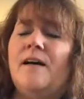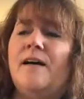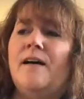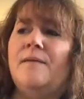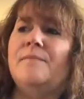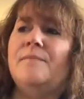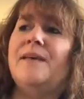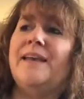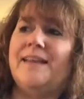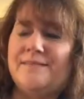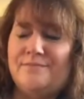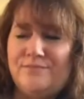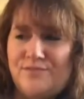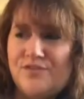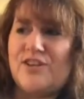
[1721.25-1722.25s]

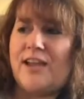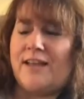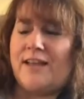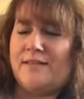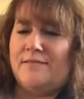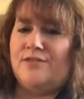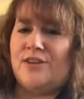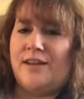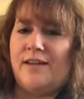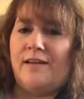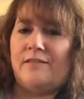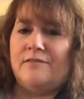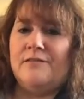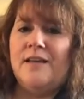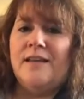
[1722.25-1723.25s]
and Jen,
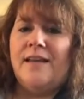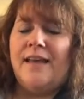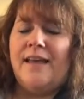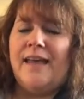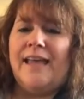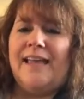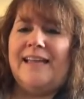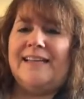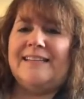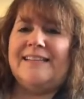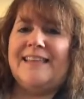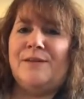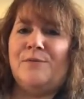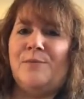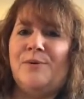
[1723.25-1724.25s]
JL,
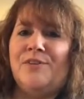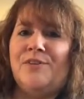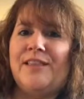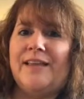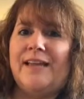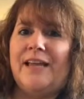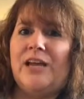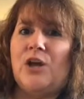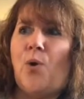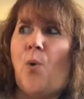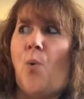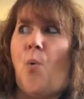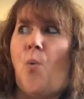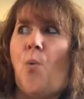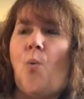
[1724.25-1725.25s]
and they were both like,
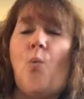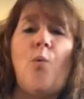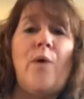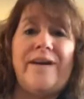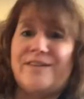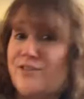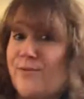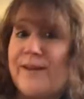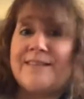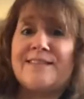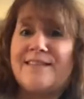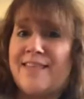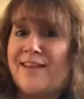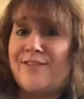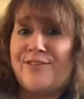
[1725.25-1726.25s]
where's the
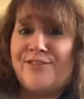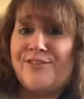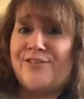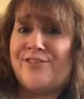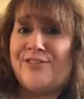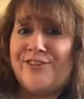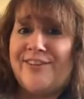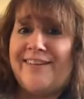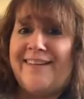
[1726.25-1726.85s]
rest of this?